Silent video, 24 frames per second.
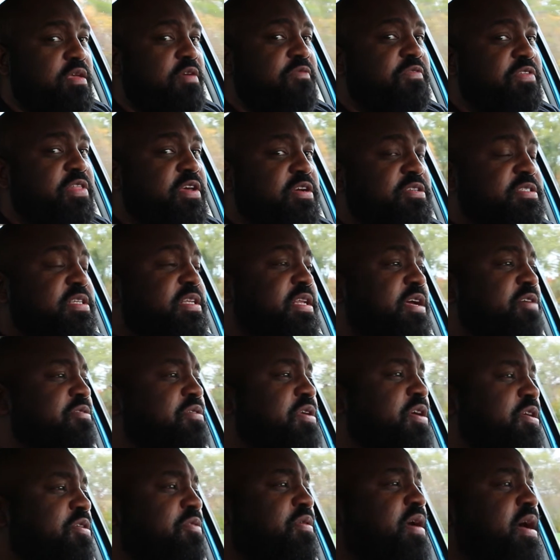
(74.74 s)
For those that don't
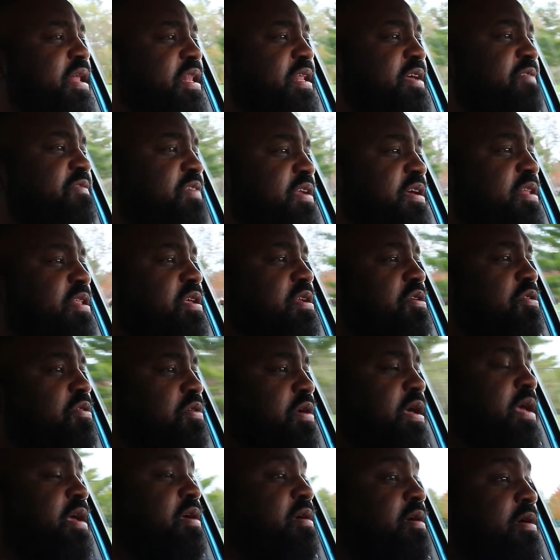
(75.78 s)
know, I live in
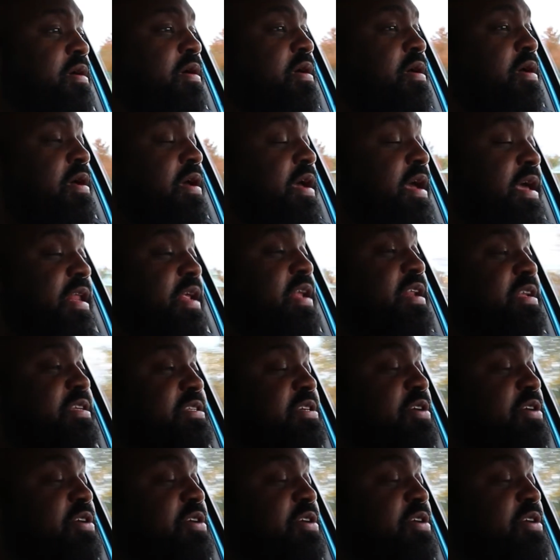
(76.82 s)
Illinois, and it is